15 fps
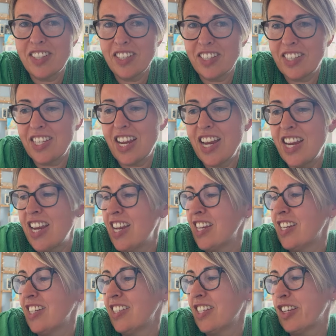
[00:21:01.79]
that say
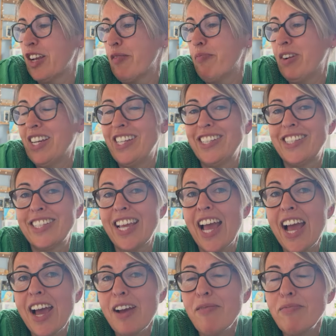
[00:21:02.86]
it is a complete
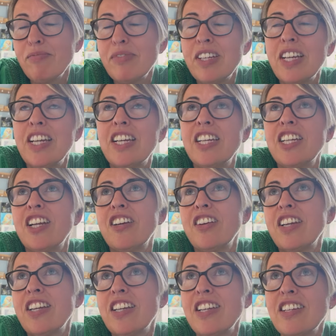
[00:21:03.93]
scam. You know,
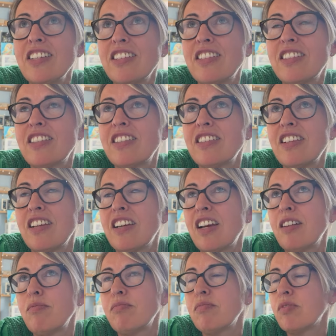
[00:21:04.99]
it is.
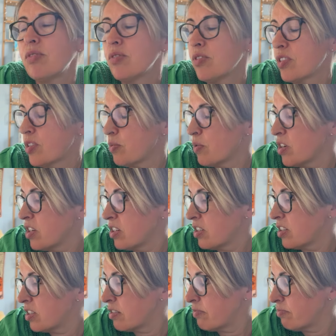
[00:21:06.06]
What's the
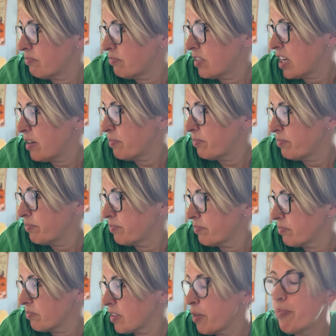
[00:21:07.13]
word?
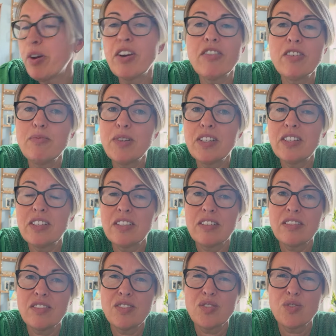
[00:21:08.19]
Pyramid
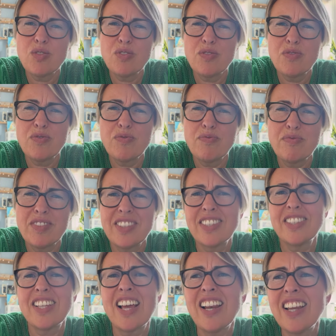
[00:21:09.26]
sort of
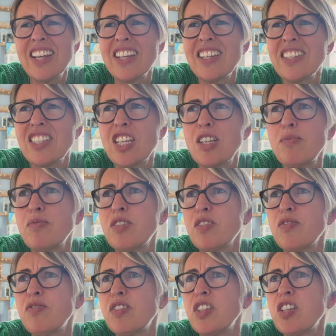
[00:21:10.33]
selling, in terms
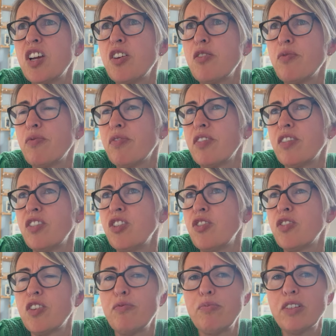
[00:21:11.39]
of, you know, you
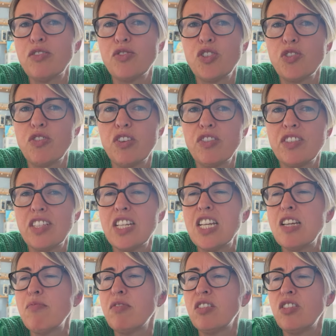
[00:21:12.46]
can build your own
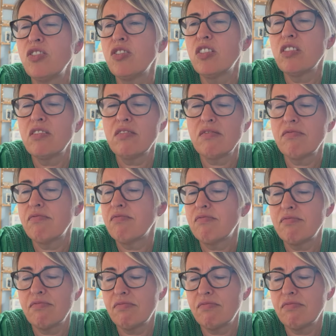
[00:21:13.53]
team and you can,